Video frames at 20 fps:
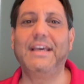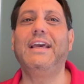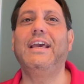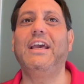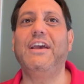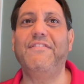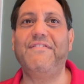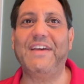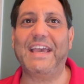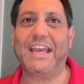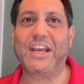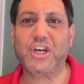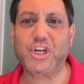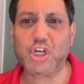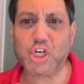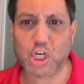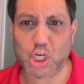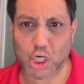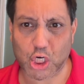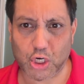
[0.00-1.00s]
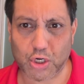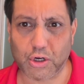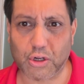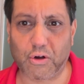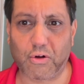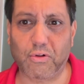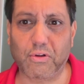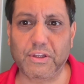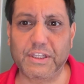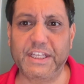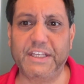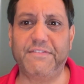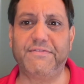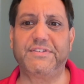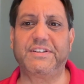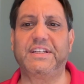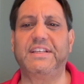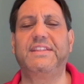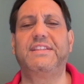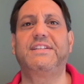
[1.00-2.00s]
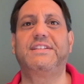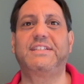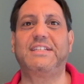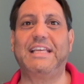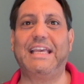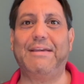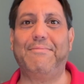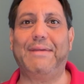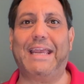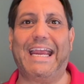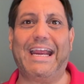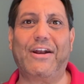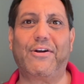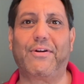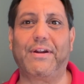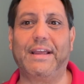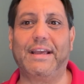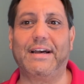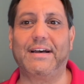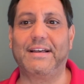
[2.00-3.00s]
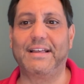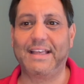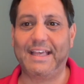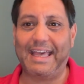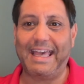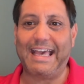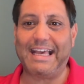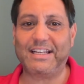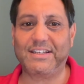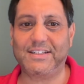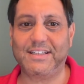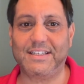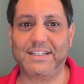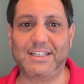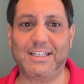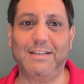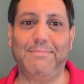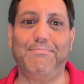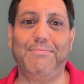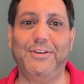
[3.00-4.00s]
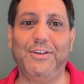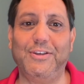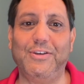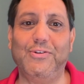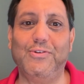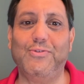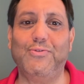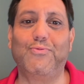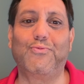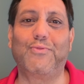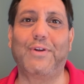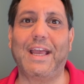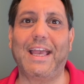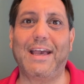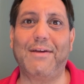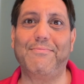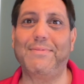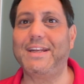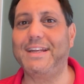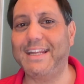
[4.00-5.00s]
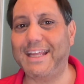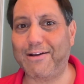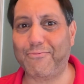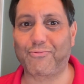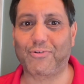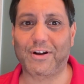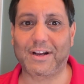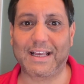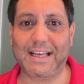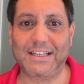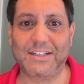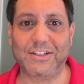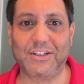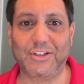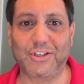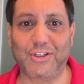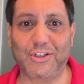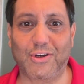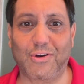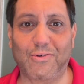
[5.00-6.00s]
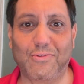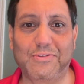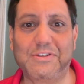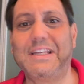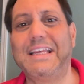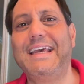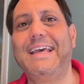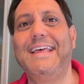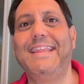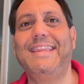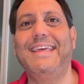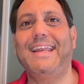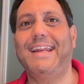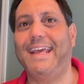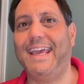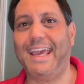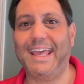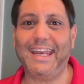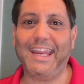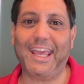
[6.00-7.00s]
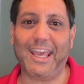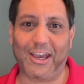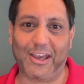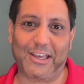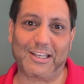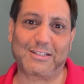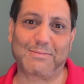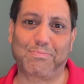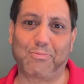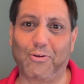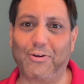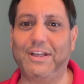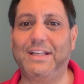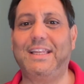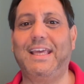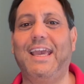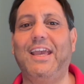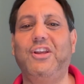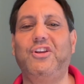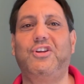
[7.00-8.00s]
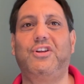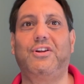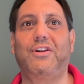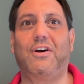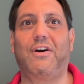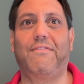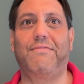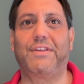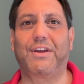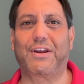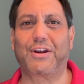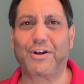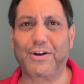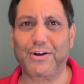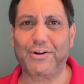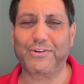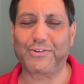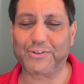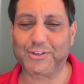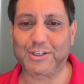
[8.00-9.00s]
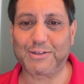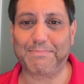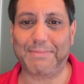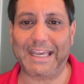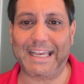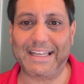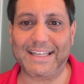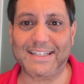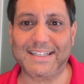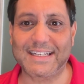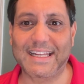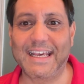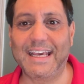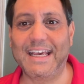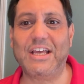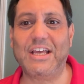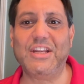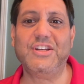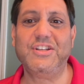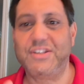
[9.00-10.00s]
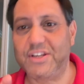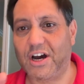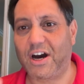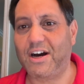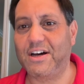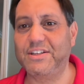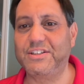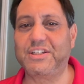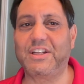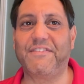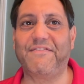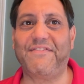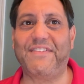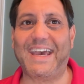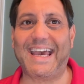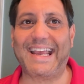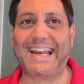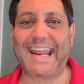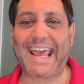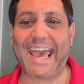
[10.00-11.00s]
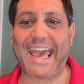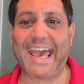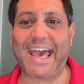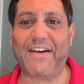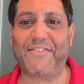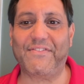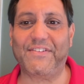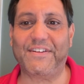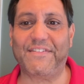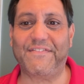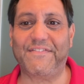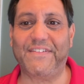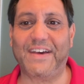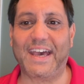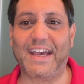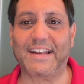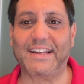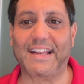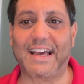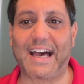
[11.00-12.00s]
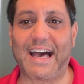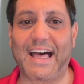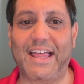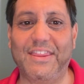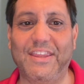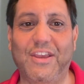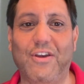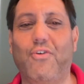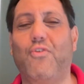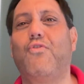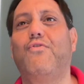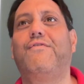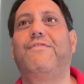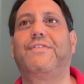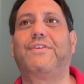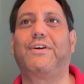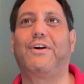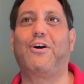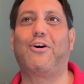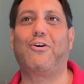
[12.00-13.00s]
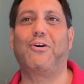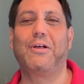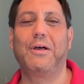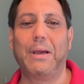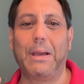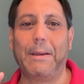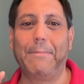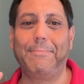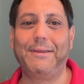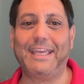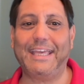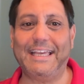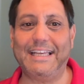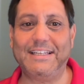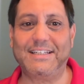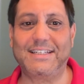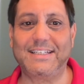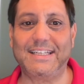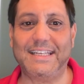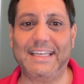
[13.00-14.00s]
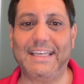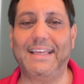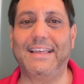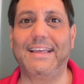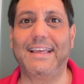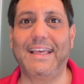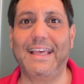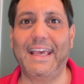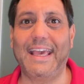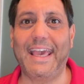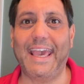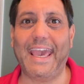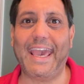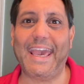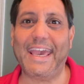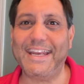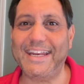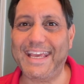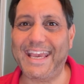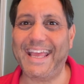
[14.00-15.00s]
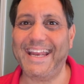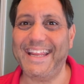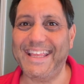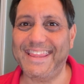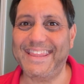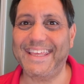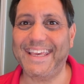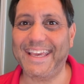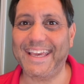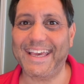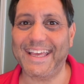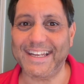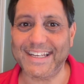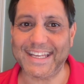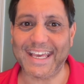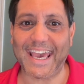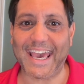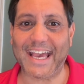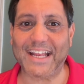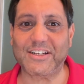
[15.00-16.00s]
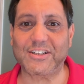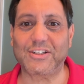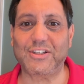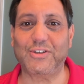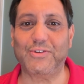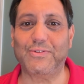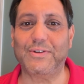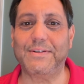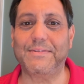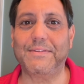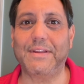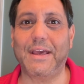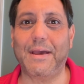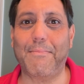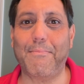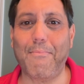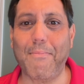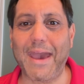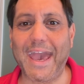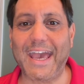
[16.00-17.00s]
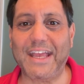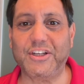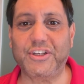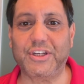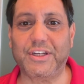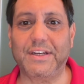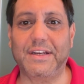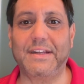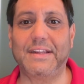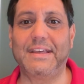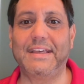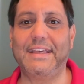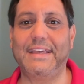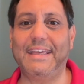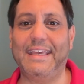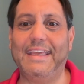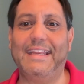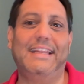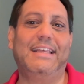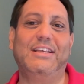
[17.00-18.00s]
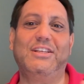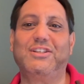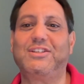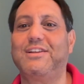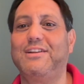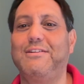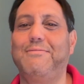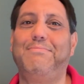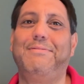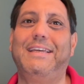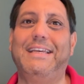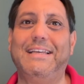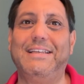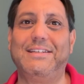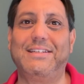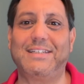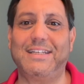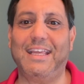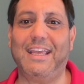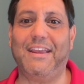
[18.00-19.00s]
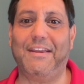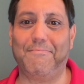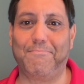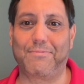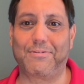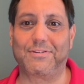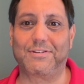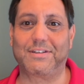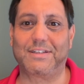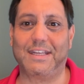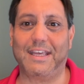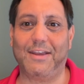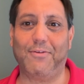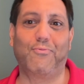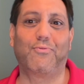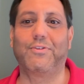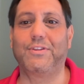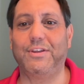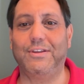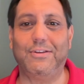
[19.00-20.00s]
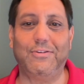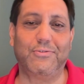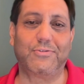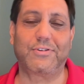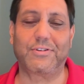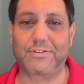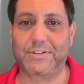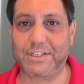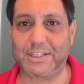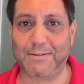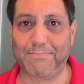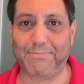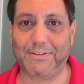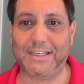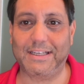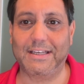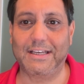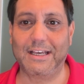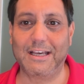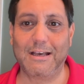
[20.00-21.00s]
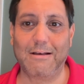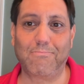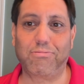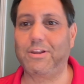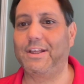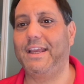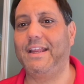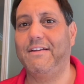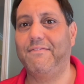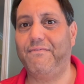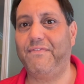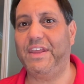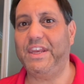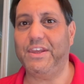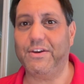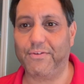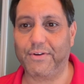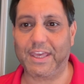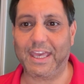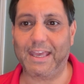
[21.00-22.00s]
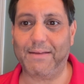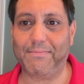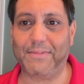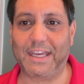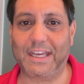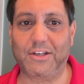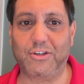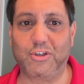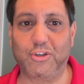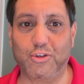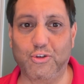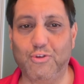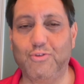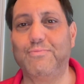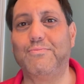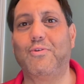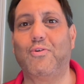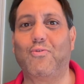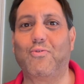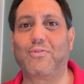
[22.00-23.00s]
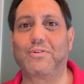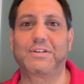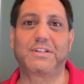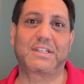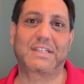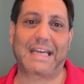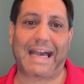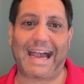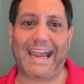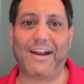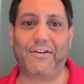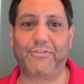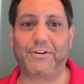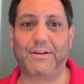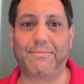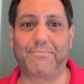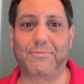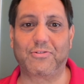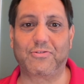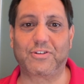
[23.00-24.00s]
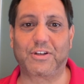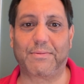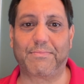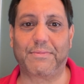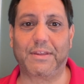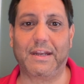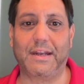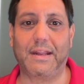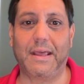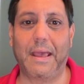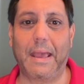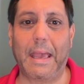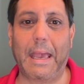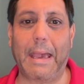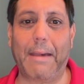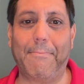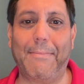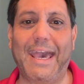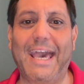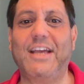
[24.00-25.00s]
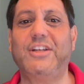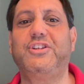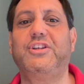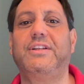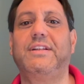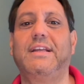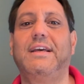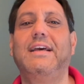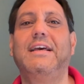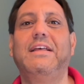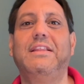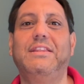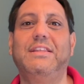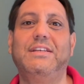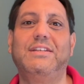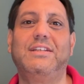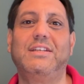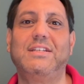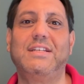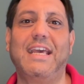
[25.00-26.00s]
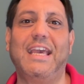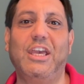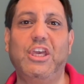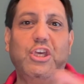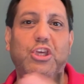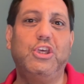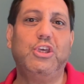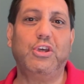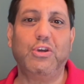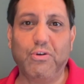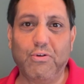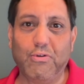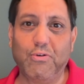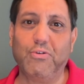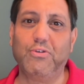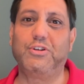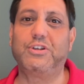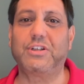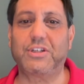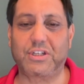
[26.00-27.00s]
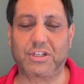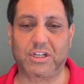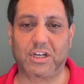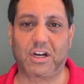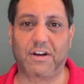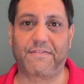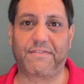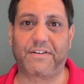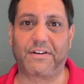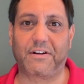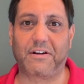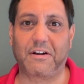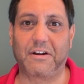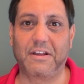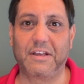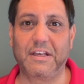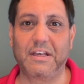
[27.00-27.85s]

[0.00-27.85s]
If a kernel lives in the same area as the CPU, RAM, and network as it shows, then any exploitation of the kernel space does in fact have an effect on the overall PC and anything attached to it. Imagine it isn't a PC per se, where the user is simply playing a video game like Doom or Skyrim or something. Imagine this is a huge server.